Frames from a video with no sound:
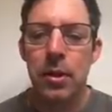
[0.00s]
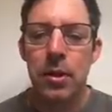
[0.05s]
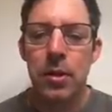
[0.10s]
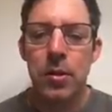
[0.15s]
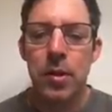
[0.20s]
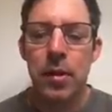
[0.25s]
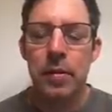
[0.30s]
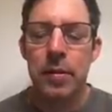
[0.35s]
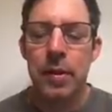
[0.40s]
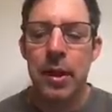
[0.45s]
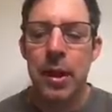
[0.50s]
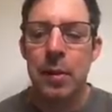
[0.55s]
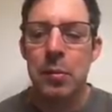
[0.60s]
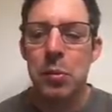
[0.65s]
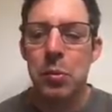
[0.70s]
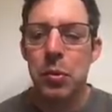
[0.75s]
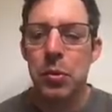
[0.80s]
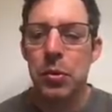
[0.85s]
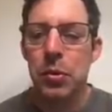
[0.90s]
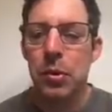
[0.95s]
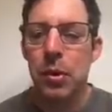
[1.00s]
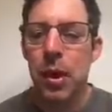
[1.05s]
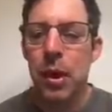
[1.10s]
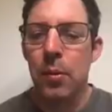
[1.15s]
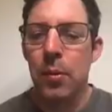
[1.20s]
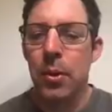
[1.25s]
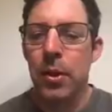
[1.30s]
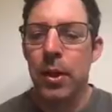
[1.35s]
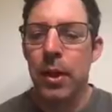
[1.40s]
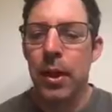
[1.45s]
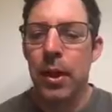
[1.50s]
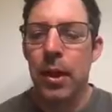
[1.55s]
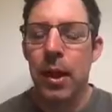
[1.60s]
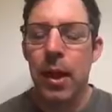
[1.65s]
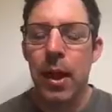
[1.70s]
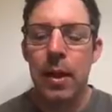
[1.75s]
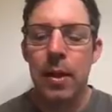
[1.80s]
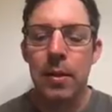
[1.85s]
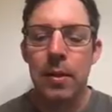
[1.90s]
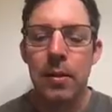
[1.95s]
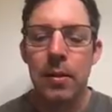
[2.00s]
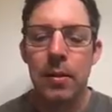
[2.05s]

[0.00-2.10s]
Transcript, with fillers: So oftentimes we'll do a lot of work at night,